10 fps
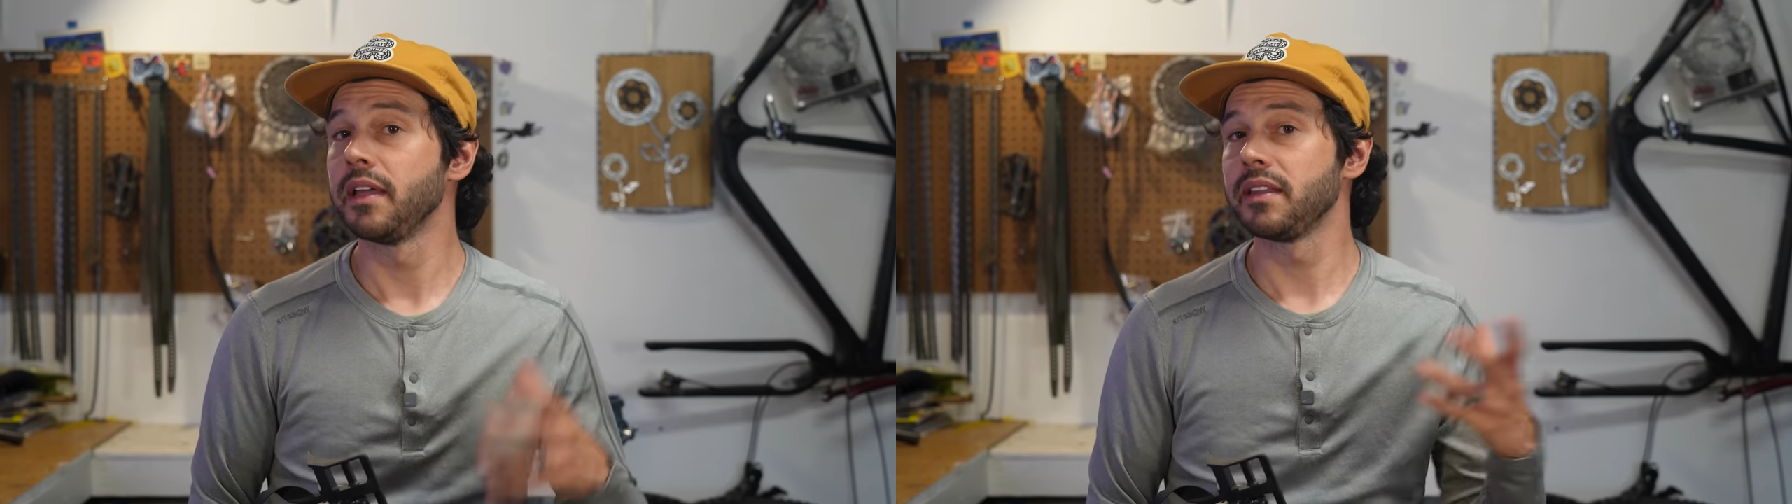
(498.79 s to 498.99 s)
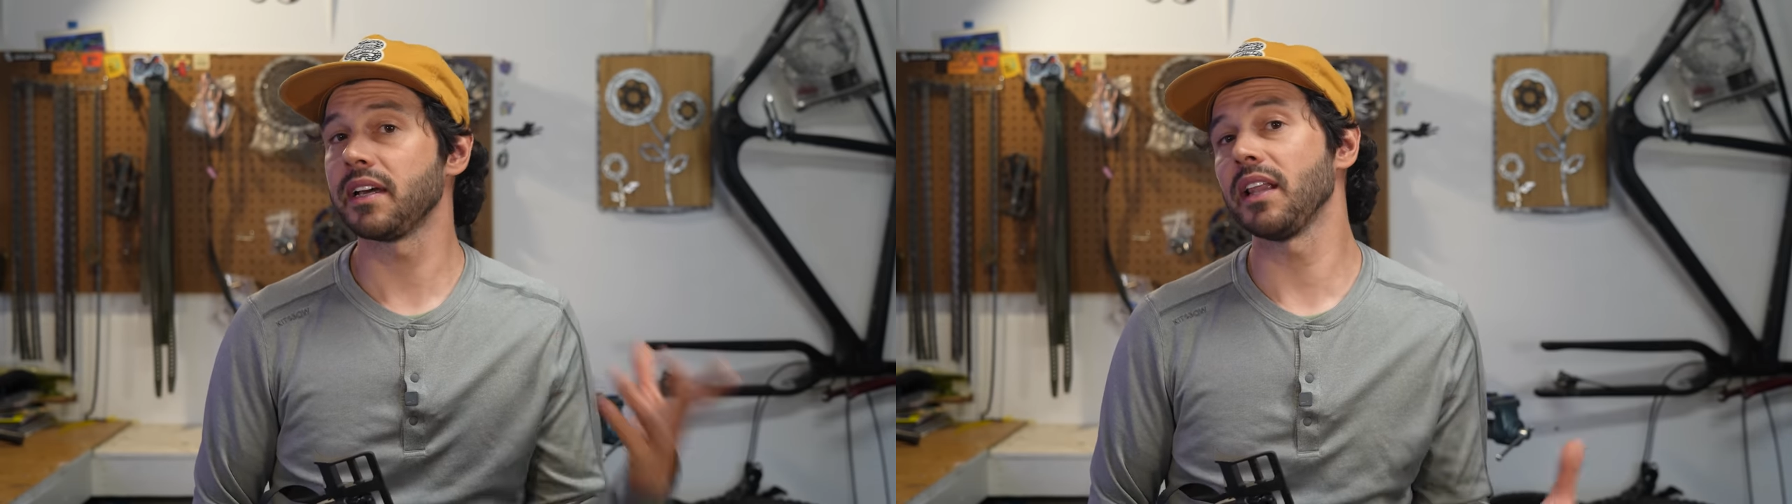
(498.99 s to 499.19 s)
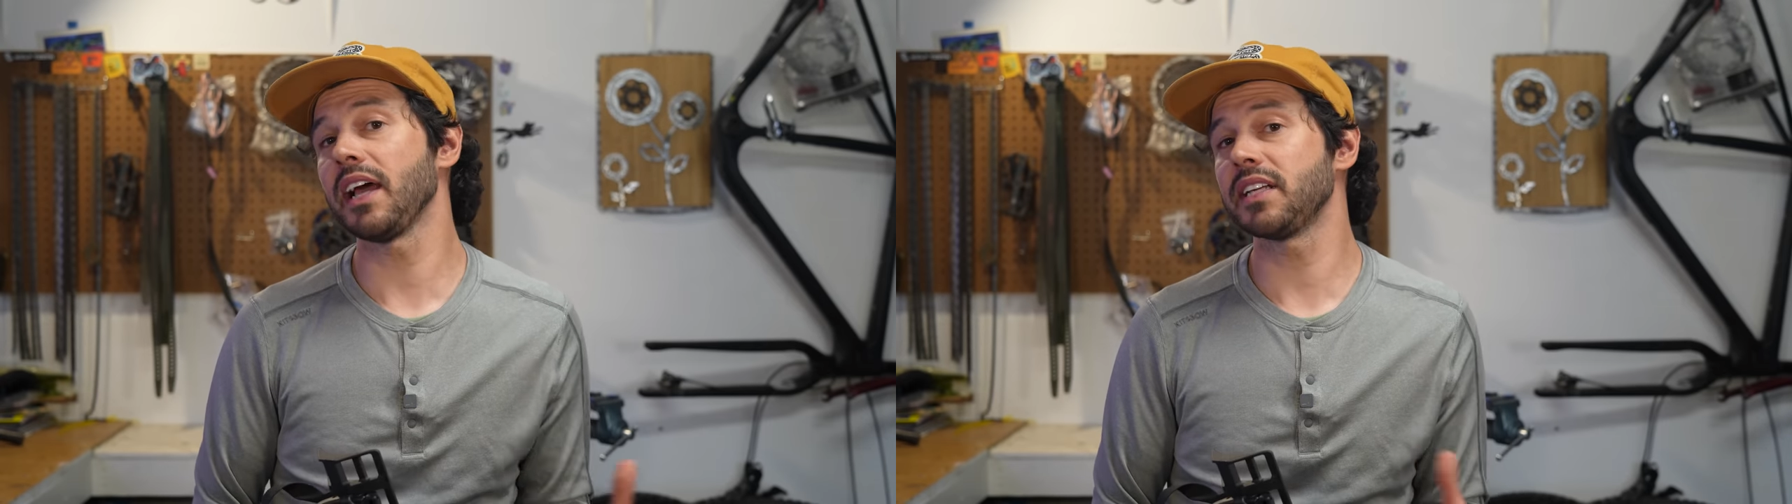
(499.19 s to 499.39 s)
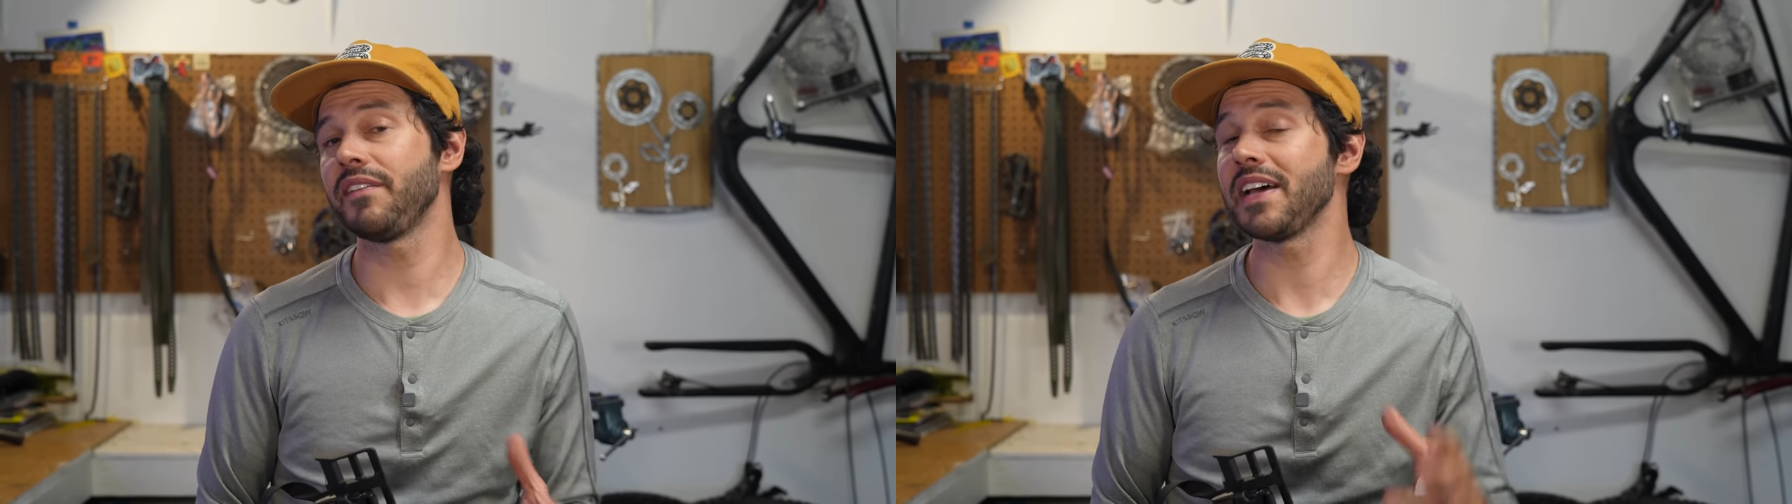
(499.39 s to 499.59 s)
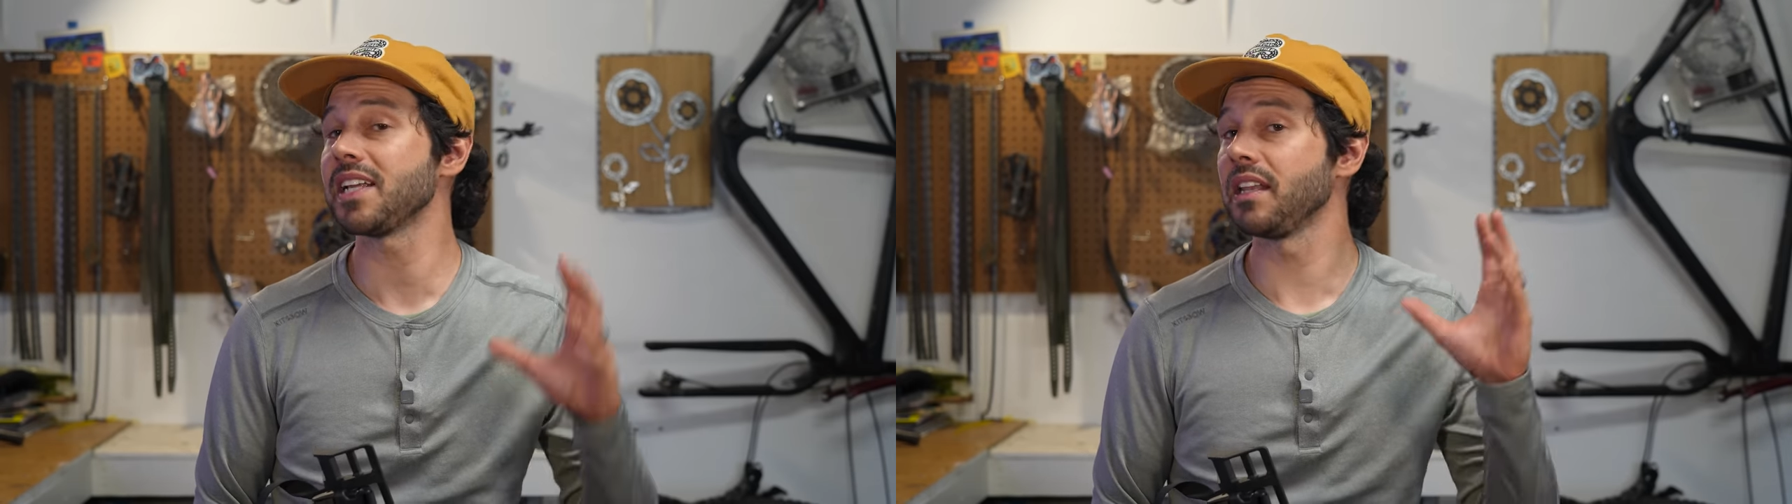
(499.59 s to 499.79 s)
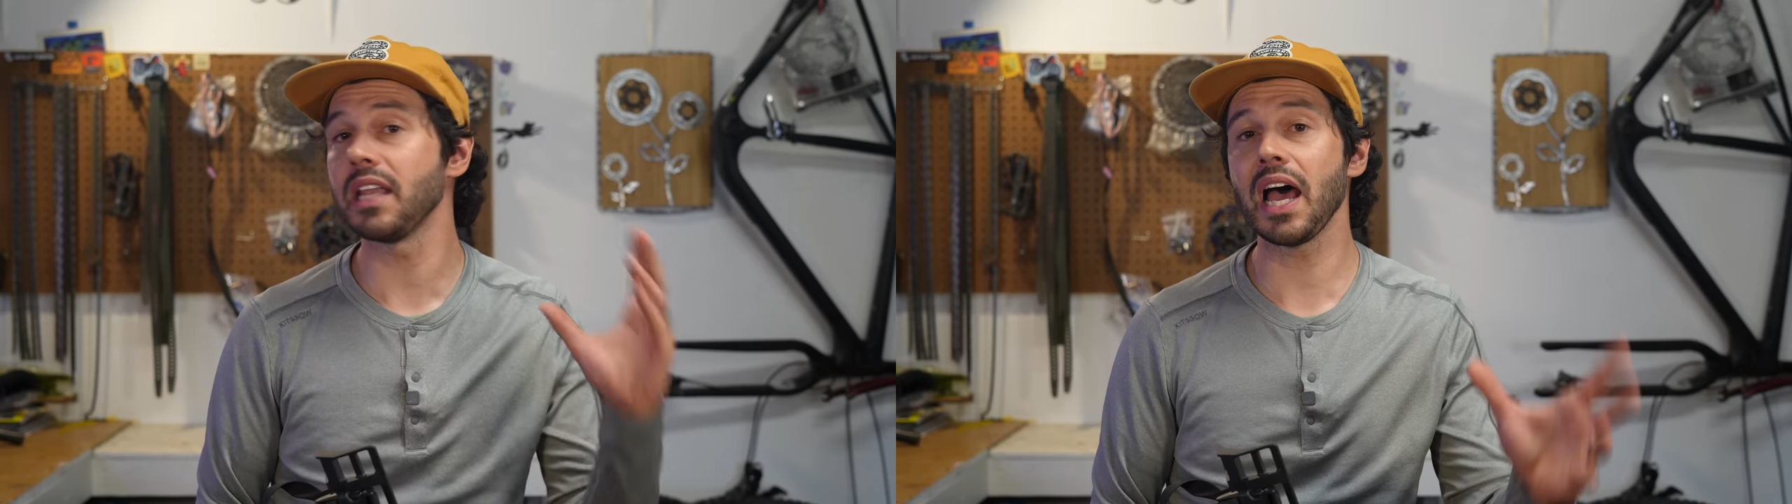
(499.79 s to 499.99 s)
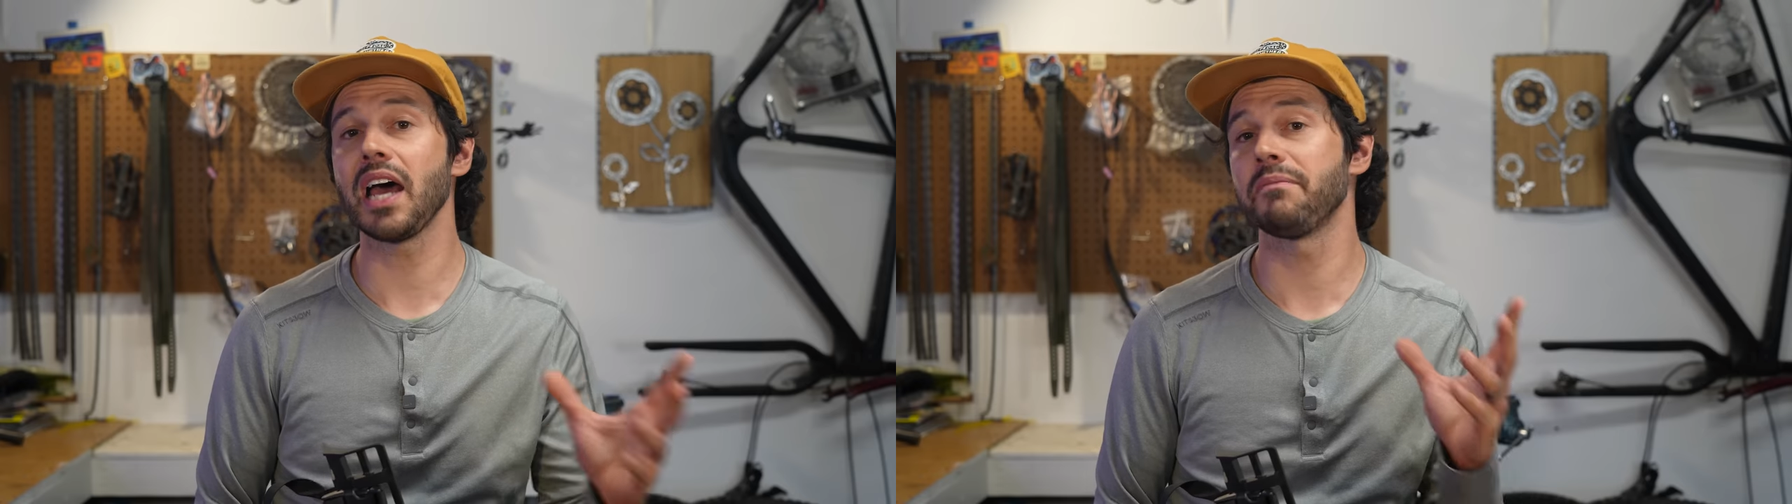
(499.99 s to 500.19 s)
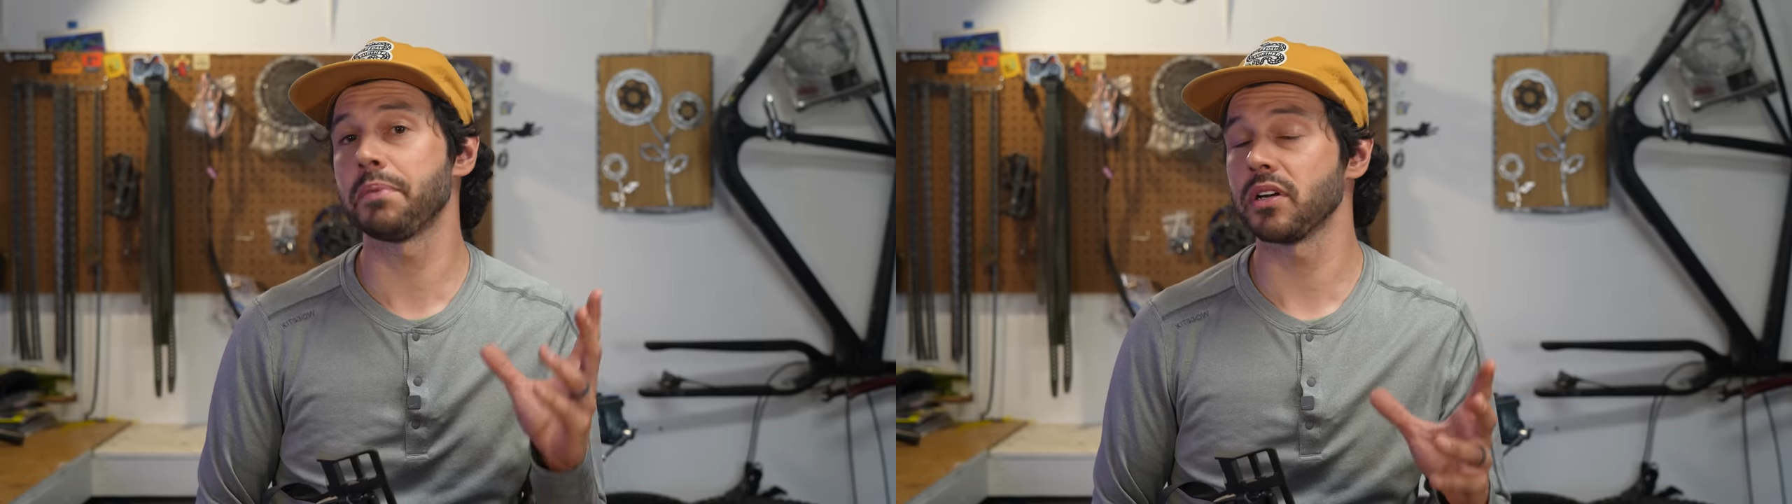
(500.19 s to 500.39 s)
The collective has a
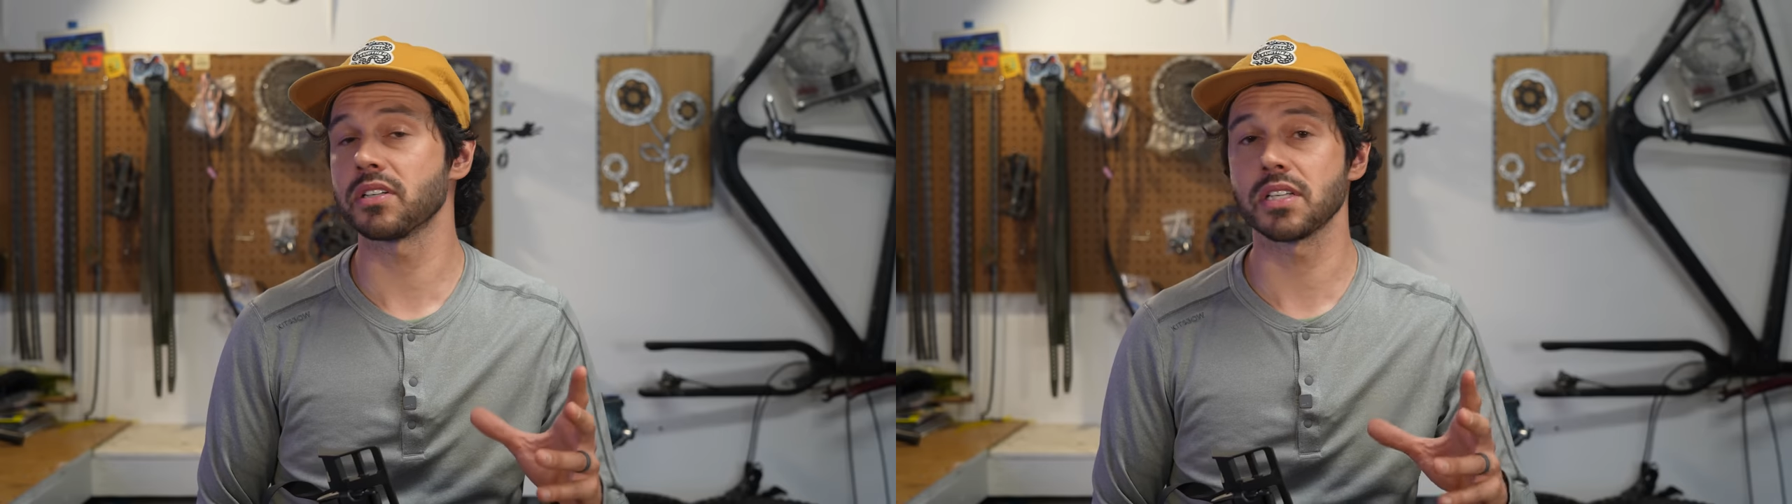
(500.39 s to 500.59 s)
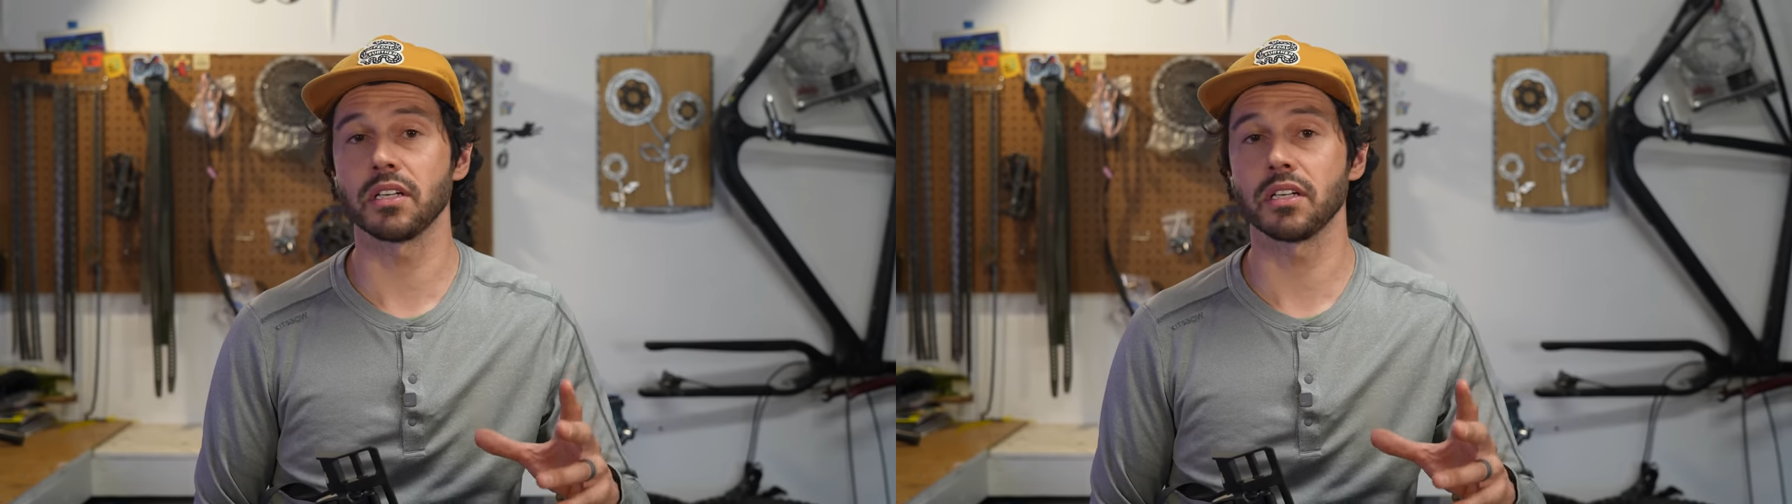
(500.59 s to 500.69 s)
lot of perks,